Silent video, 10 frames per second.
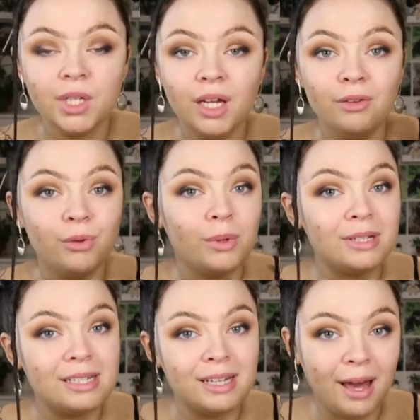If you want to
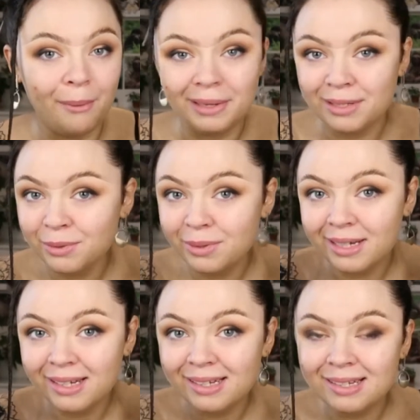see how I do
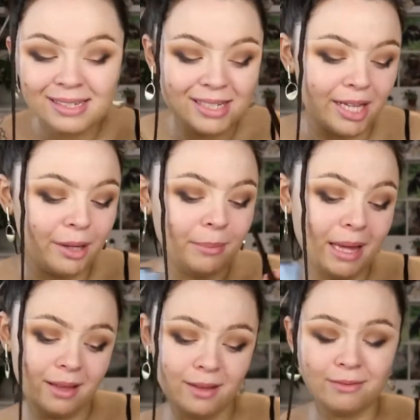this, check out my
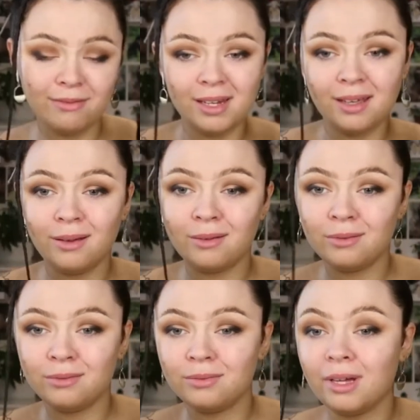other video.
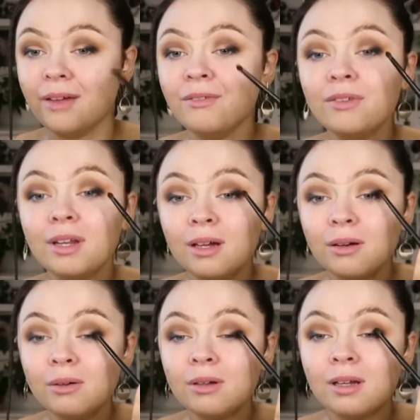I have a video
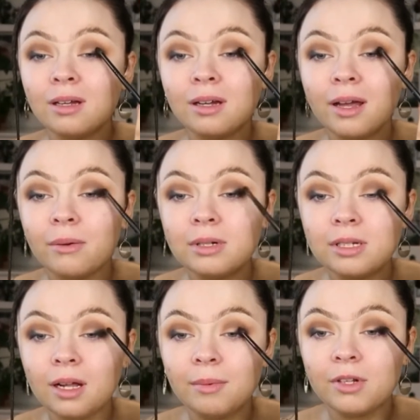on how I
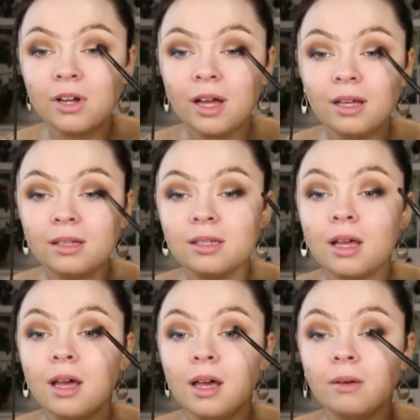style my dreads
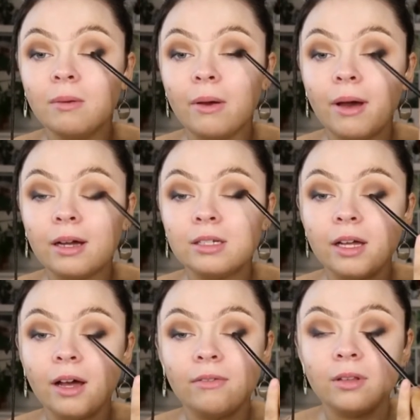without actually
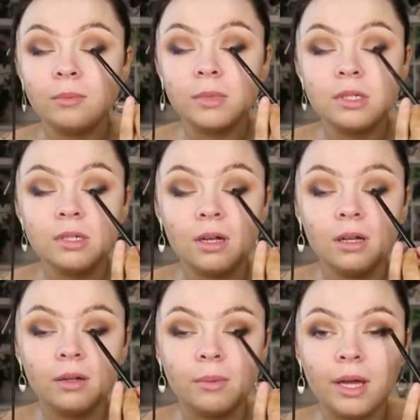having them
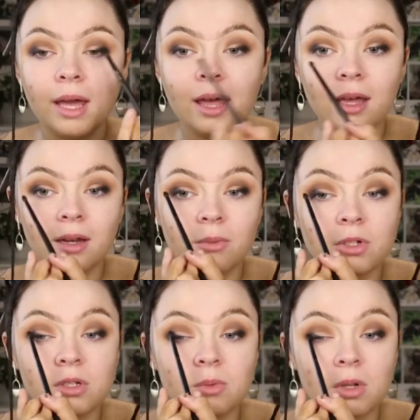installed on my head,
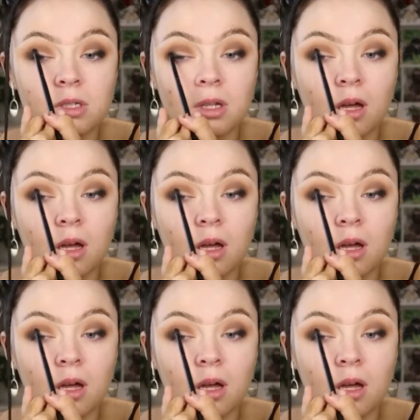which is what's